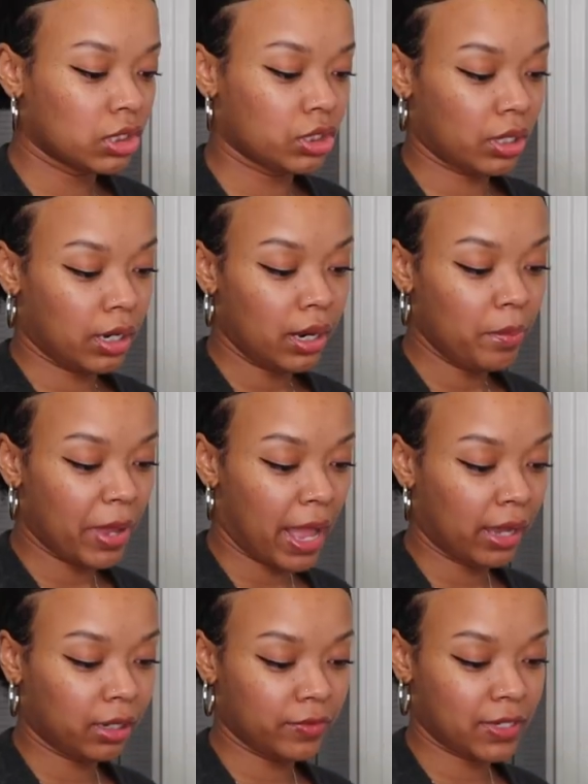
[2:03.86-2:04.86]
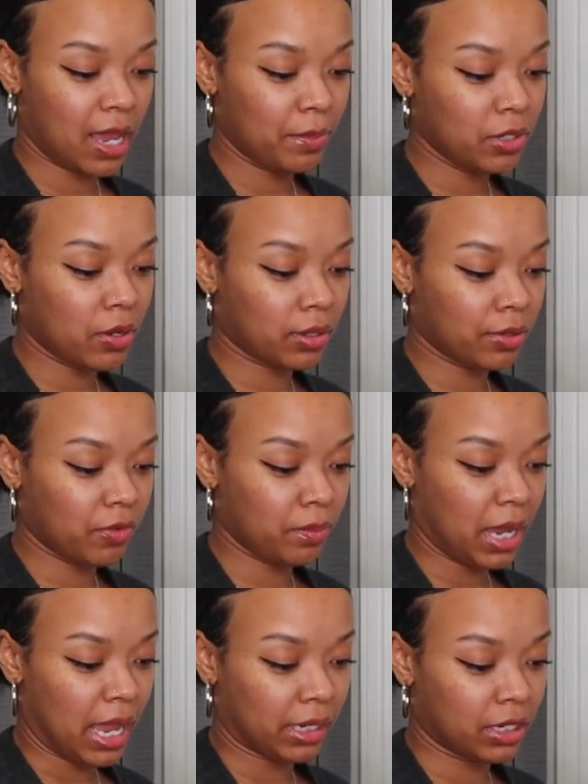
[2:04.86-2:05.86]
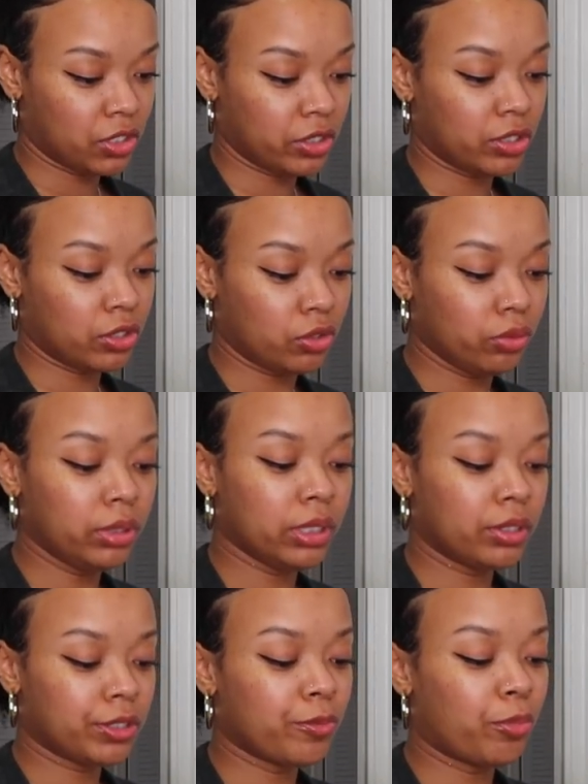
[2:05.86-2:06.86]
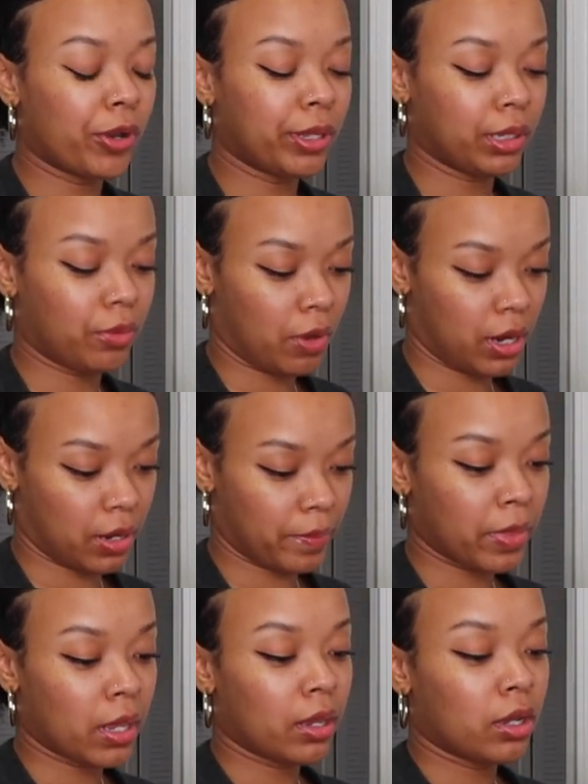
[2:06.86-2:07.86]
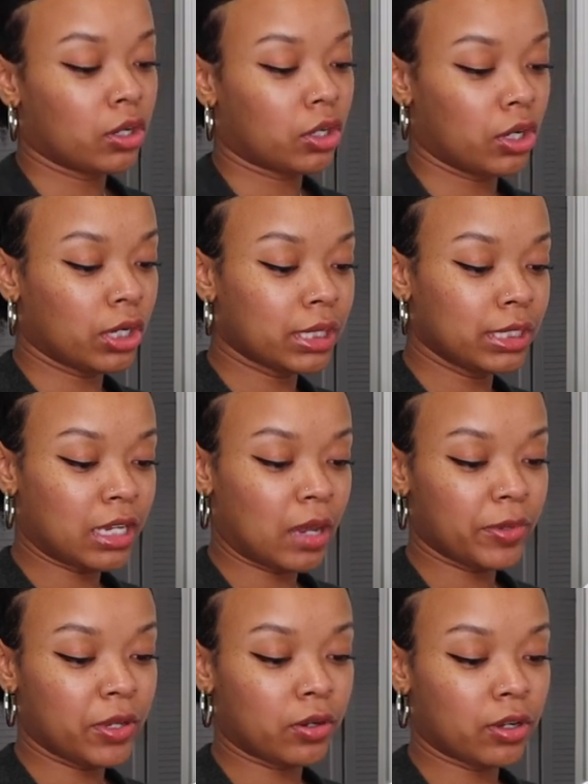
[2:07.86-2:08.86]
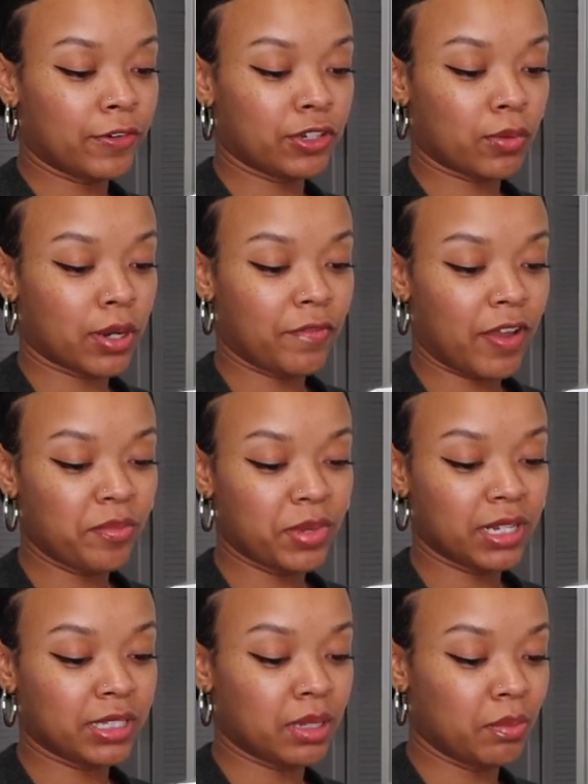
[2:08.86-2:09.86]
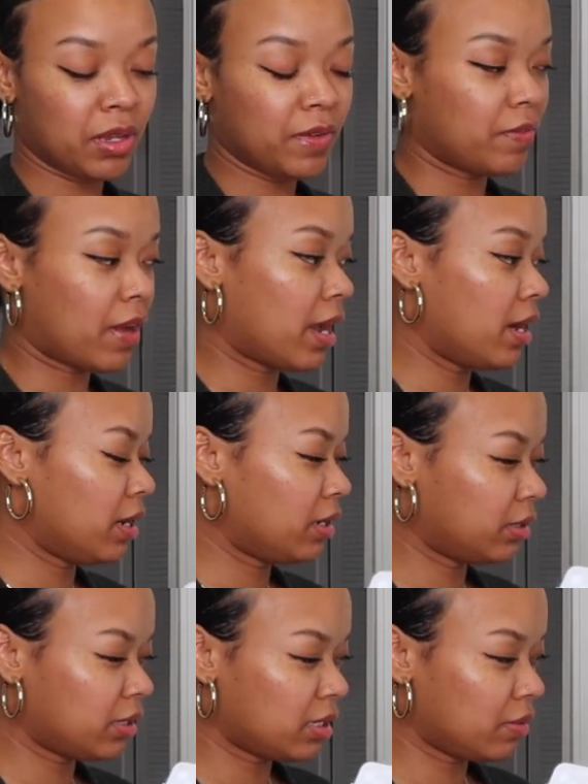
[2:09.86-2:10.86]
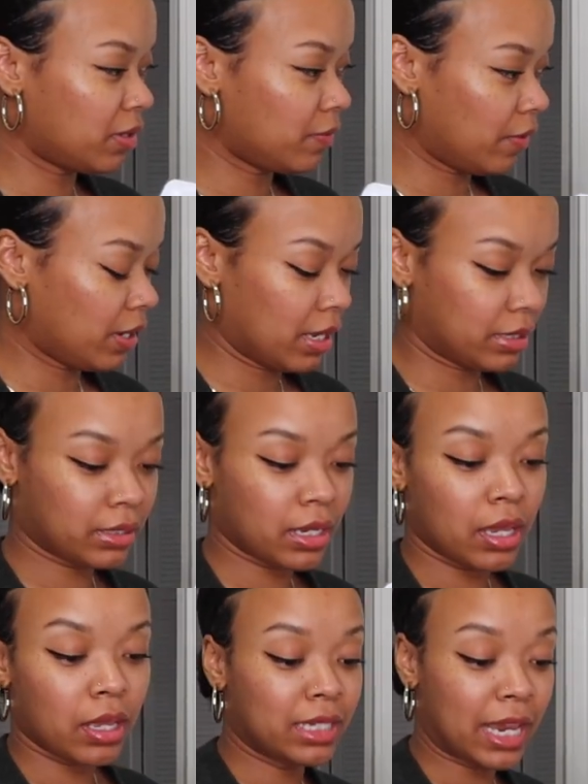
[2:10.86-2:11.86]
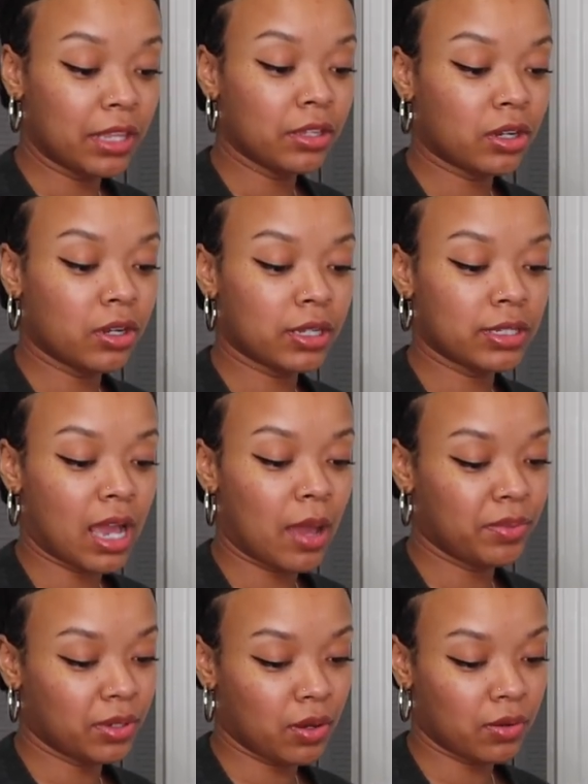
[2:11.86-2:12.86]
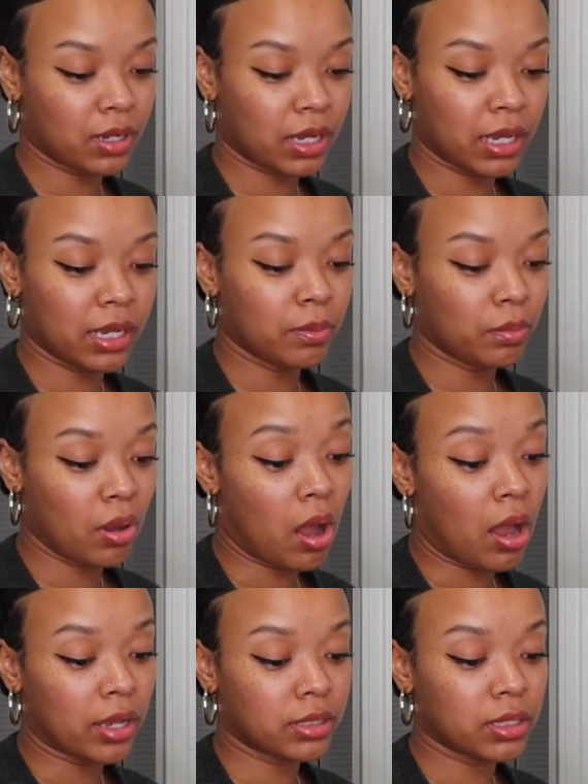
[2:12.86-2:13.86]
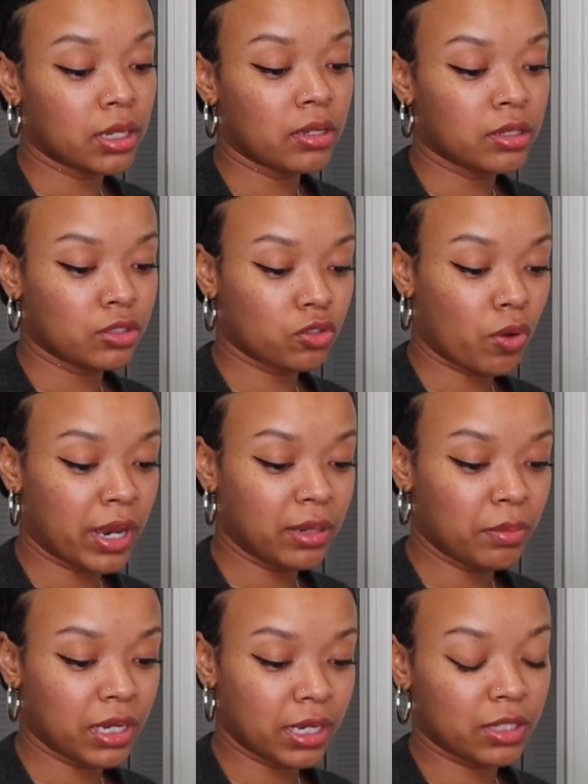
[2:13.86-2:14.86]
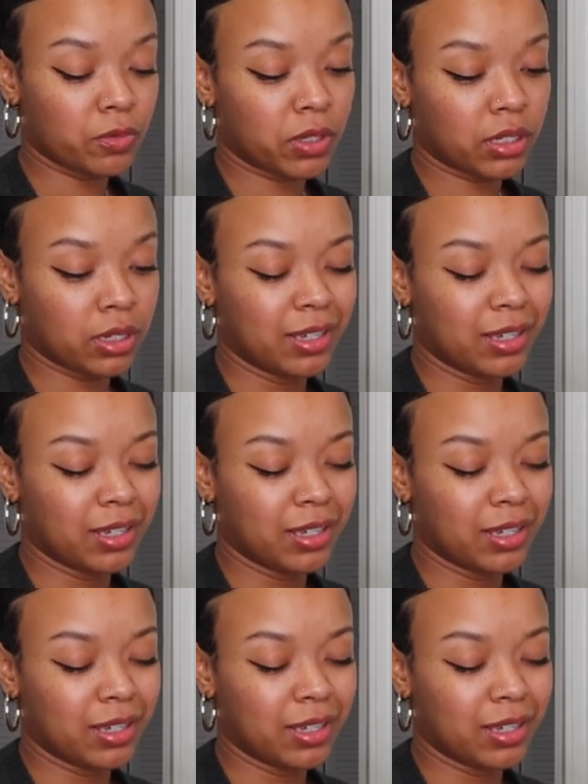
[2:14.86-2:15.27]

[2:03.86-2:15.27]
Stir a pack of tapioca from package into two liters of boiling water. Cook the tapioca for 25 minutes in mid-fire. Is it mid-fire? Yes. Day the cooked tapioca in pot 20 minutes with...